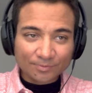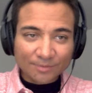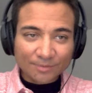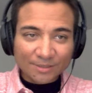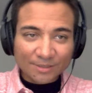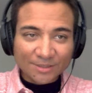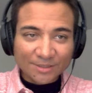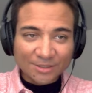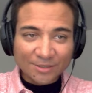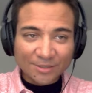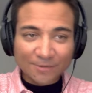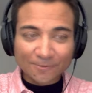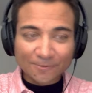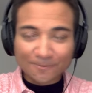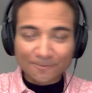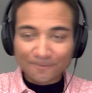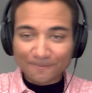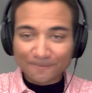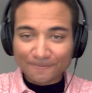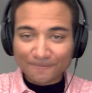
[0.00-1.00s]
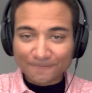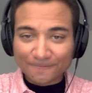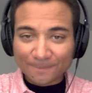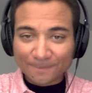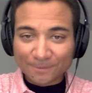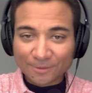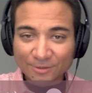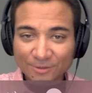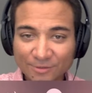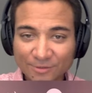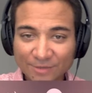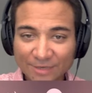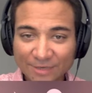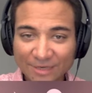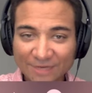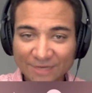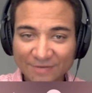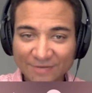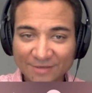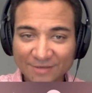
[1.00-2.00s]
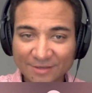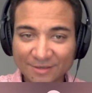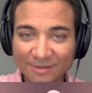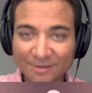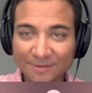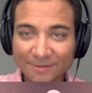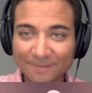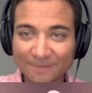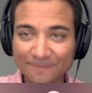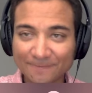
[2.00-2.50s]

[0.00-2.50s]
So what do we have here?